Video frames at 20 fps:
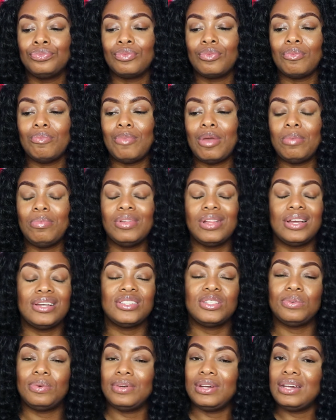maybe like
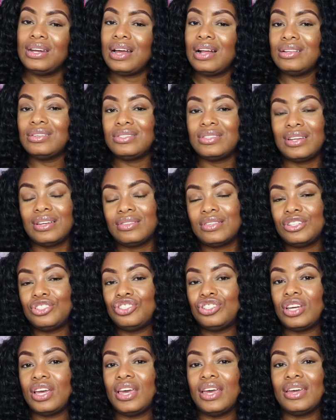$20 out their
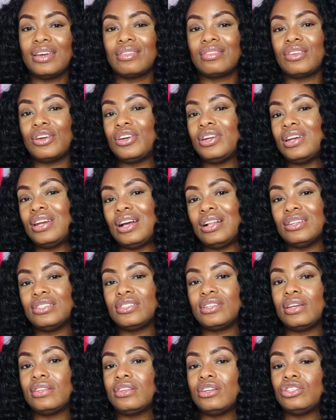check,
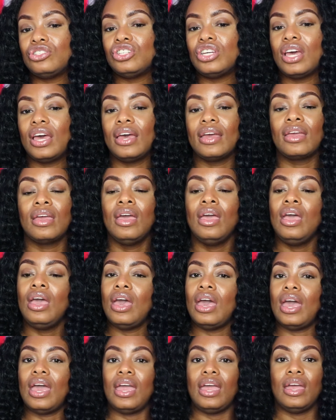$30 out their check,
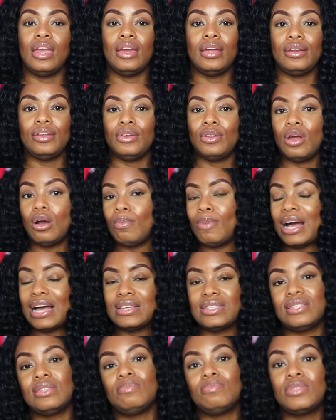and, you know, buy
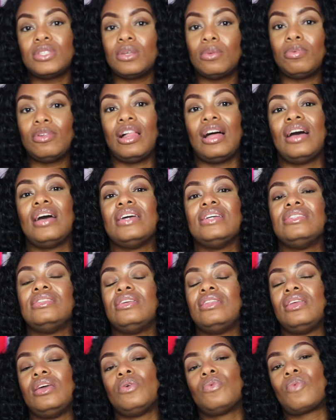some supplies
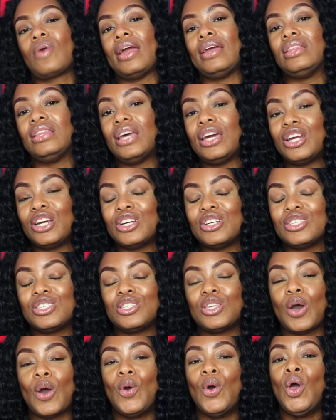and then write letters.
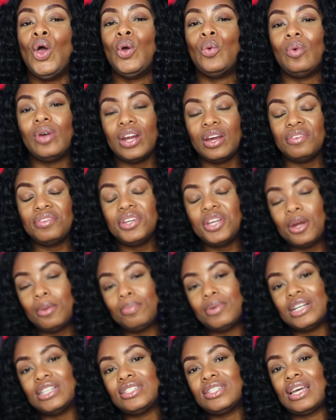So whatever your
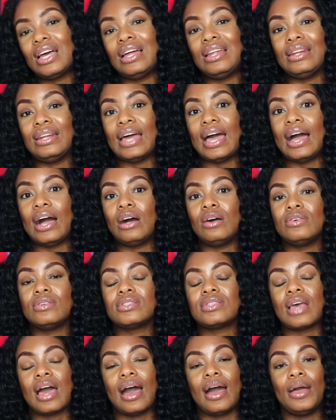budget
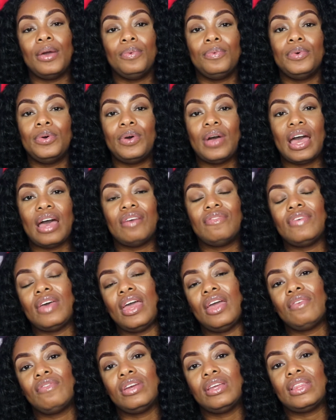allows, I will have
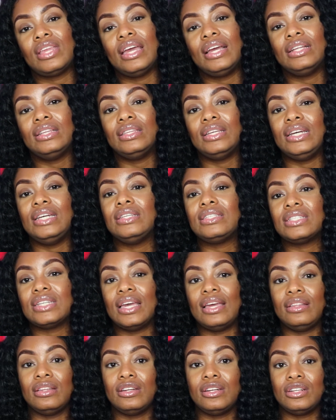everything linked
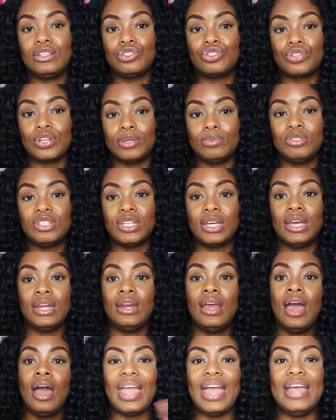in the
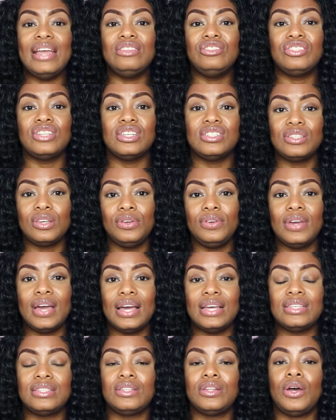description. And just so you
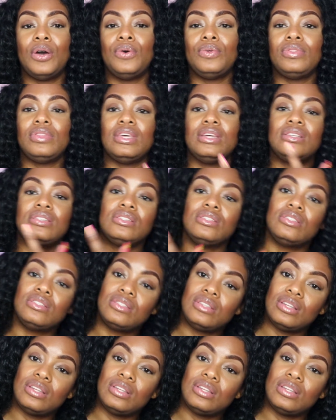guys know, this is